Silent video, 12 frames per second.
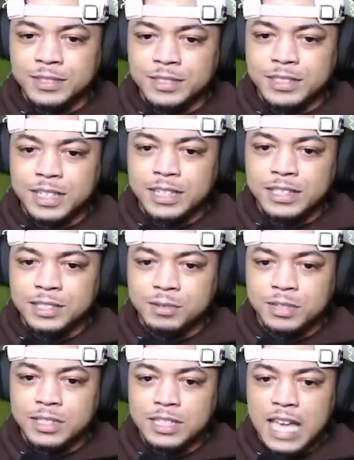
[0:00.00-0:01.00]
Yeah, he just
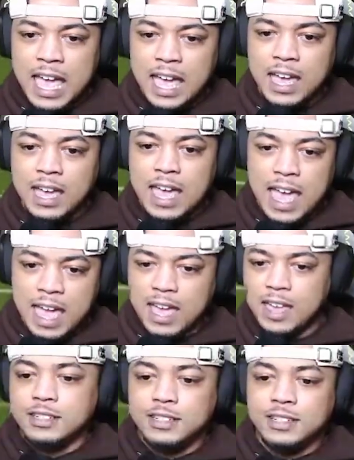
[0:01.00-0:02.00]
runs.
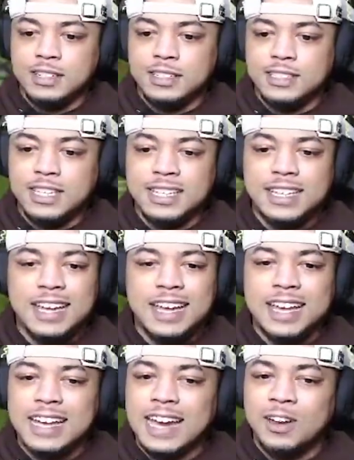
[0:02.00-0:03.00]
You know what I'm saying?
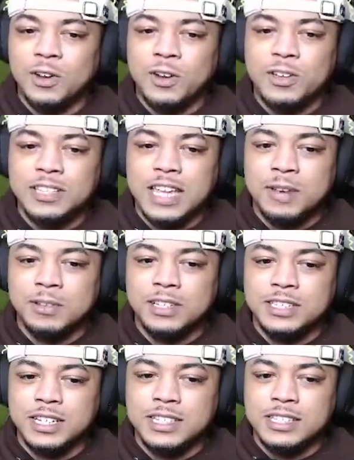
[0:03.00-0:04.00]
Gotta hold on to that one,
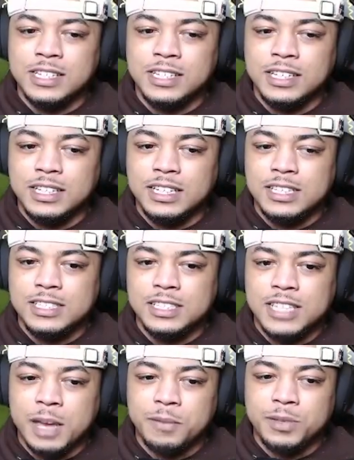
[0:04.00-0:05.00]
LaJohntay. Gets to the
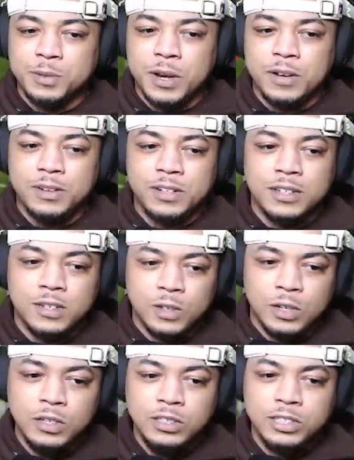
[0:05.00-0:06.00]
top of his route.
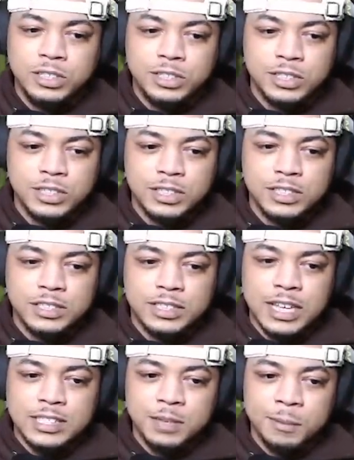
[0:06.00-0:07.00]
Oosh.
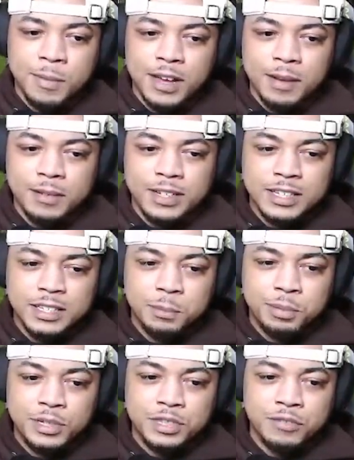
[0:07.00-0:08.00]
Sets him up to
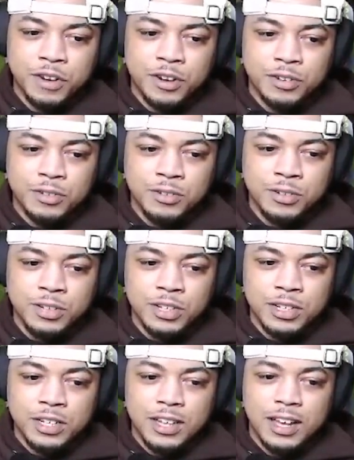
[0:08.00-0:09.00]
push vertical.
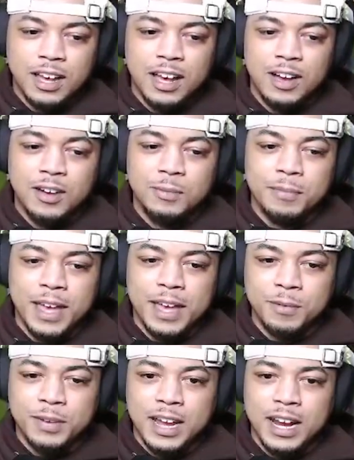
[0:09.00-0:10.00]
Oh,
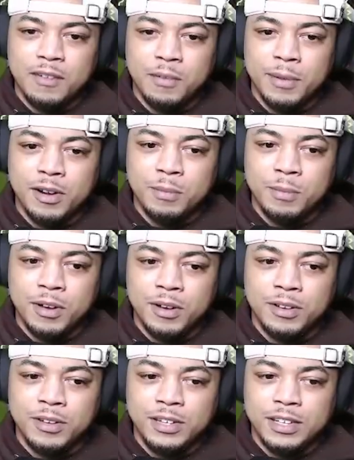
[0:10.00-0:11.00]
man, we got to have a better
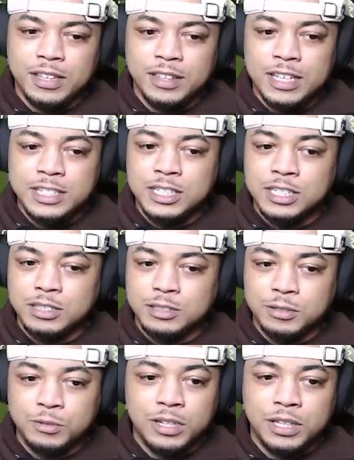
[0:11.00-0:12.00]
ball. This is
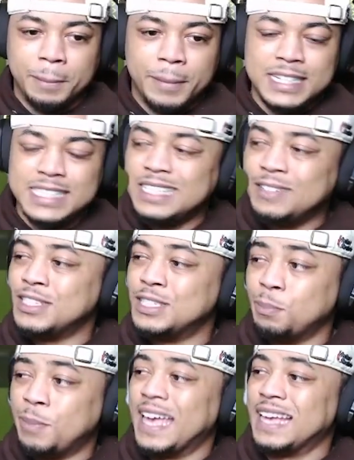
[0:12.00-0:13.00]
one of the best
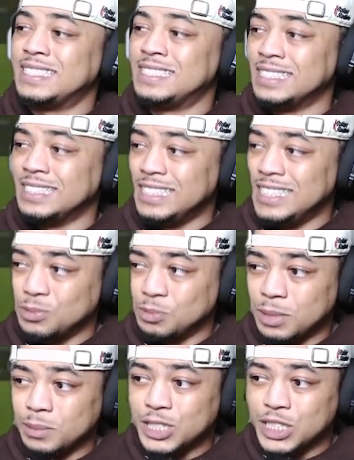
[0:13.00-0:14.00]
defensive backs he's
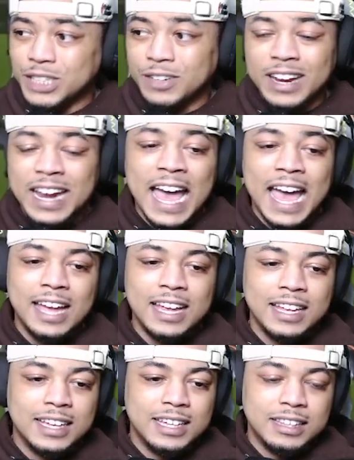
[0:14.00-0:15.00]
really been showing at
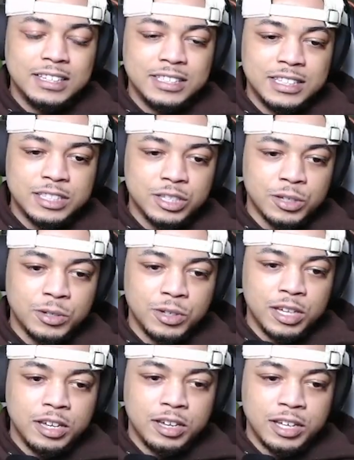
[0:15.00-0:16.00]
this
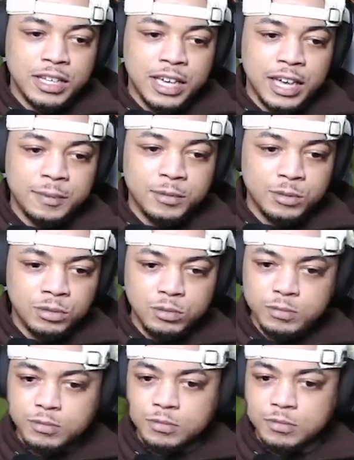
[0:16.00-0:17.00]
whole camp.
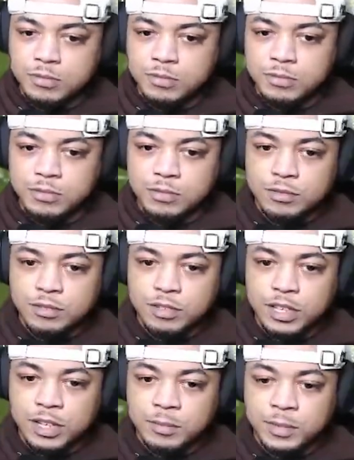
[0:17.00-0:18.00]
Oop.
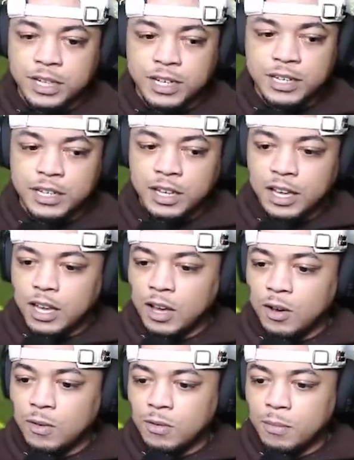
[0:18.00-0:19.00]
Hit him again.
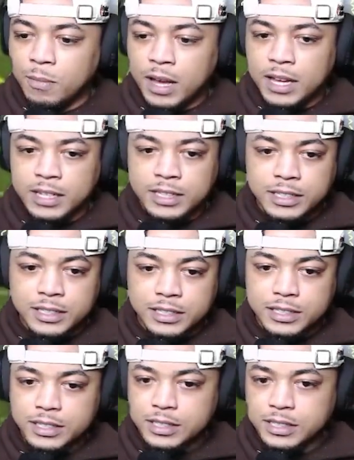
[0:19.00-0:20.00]
Oh, my
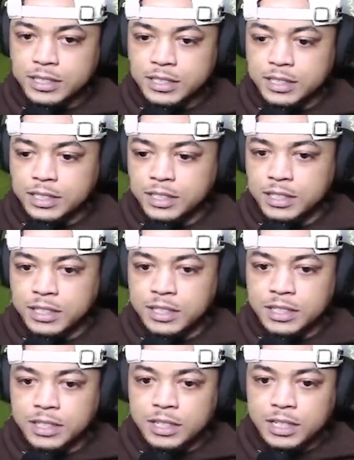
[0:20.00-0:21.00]
goodness.
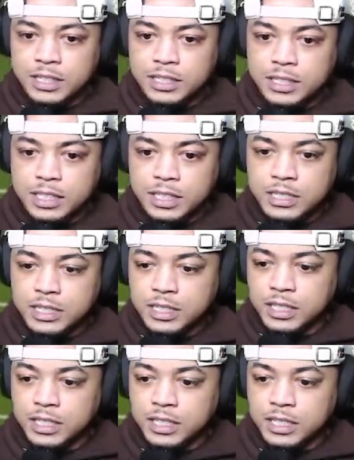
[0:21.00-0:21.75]
Eesh.